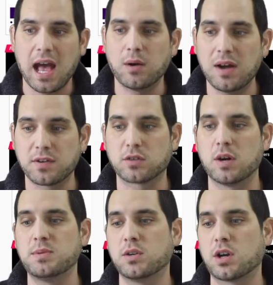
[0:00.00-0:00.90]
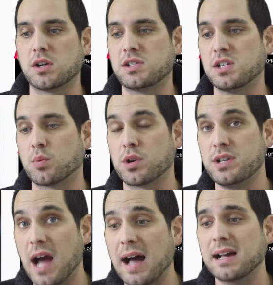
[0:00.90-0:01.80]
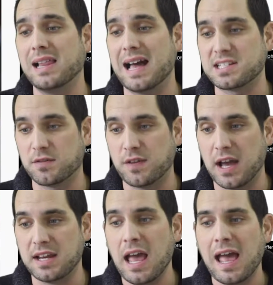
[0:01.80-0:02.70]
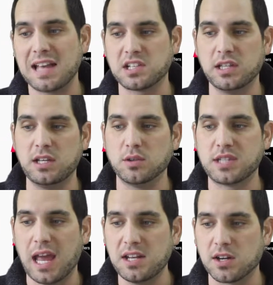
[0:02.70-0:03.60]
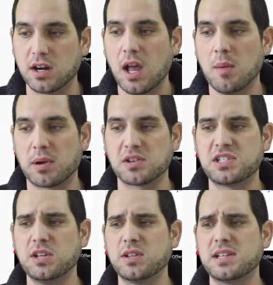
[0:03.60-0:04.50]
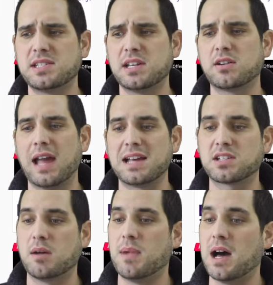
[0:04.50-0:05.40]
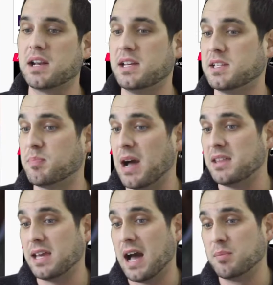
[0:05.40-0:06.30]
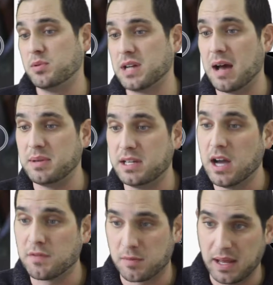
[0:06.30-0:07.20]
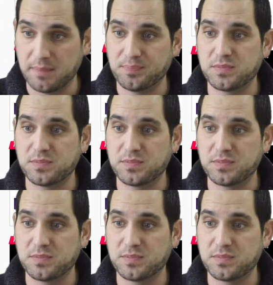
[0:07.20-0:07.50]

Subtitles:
However, cryptocurrencies were not classified as a legal tender, but are still considered as commodities by the Abu Dhabi government.